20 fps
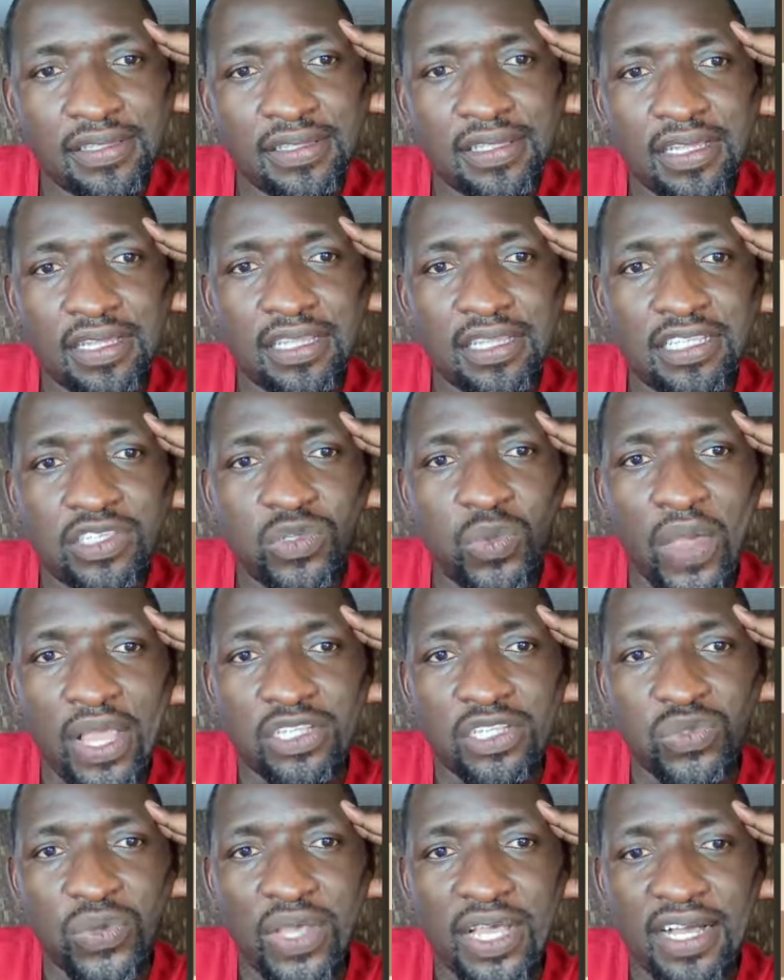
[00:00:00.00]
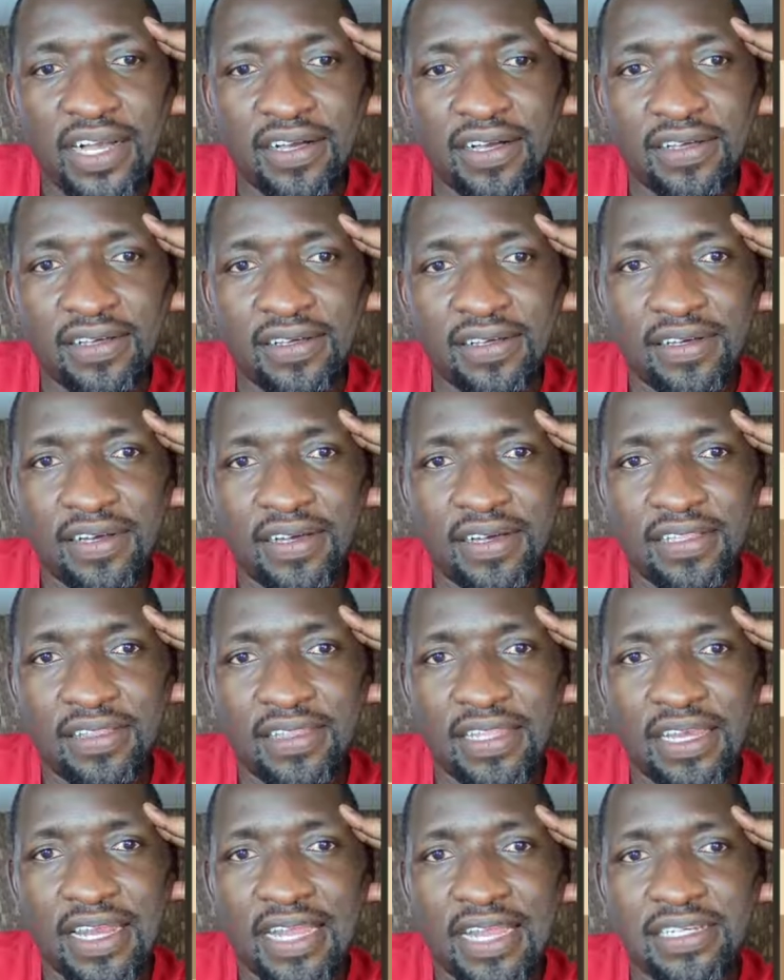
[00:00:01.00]
This square is weak.
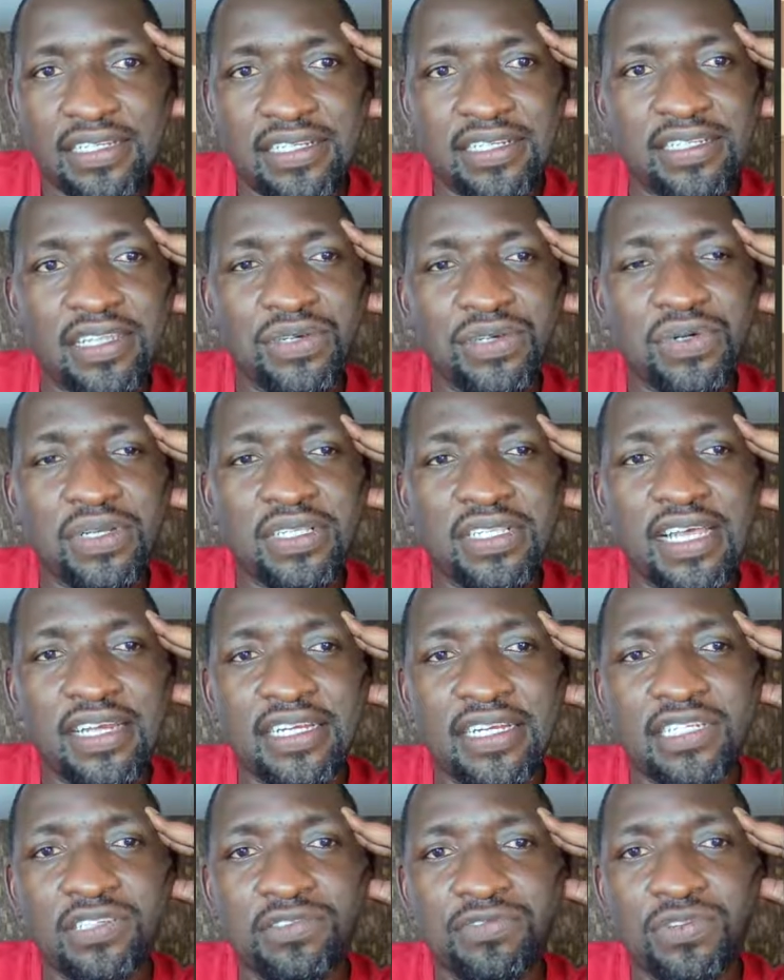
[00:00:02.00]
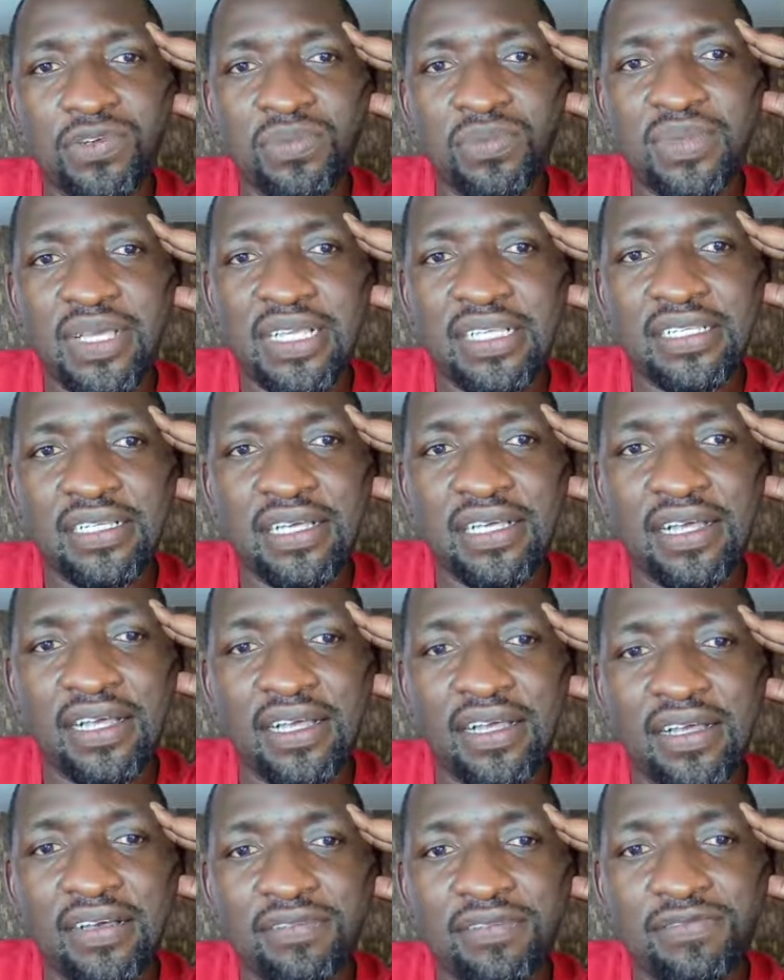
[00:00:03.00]
The rooks are ready for being
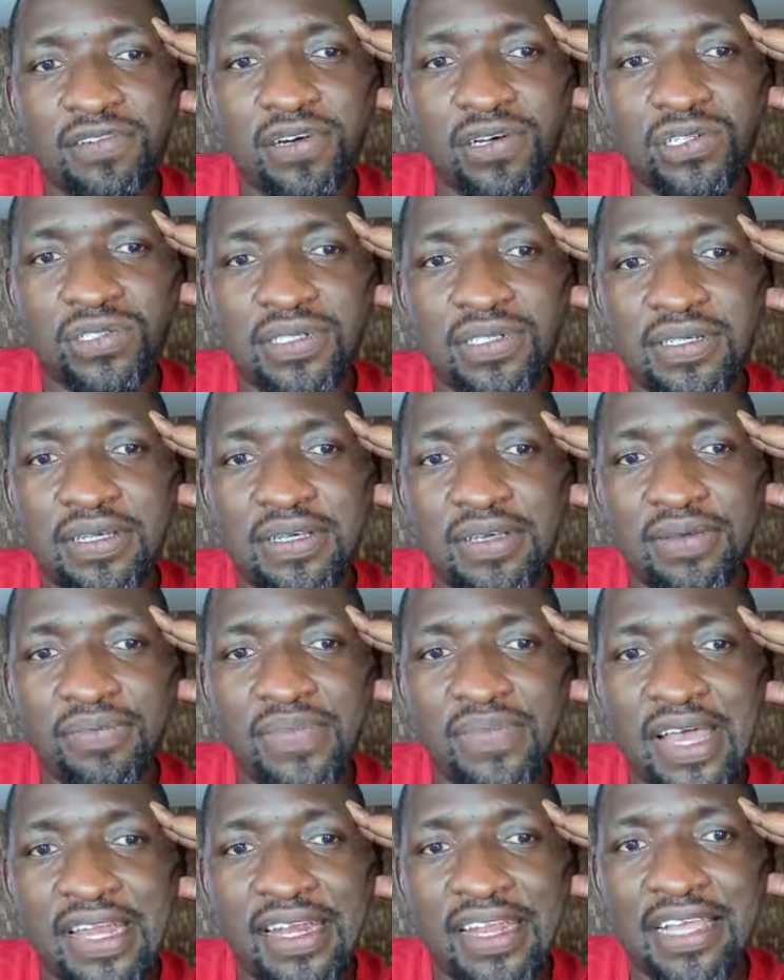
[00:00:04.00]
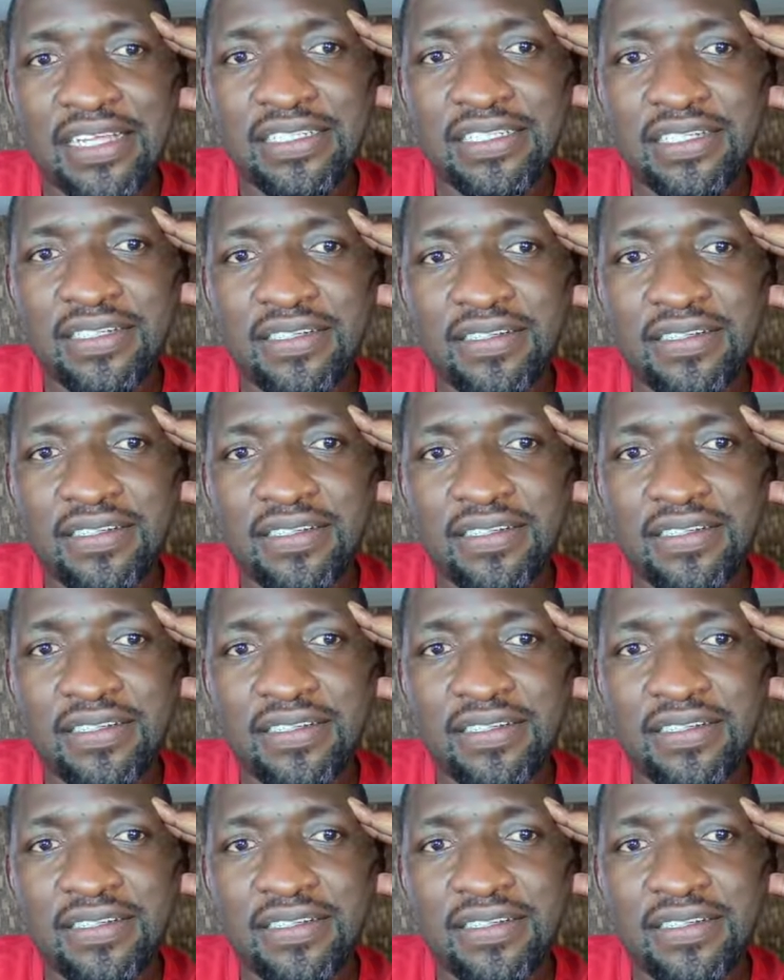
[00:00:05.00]
forked by a knight.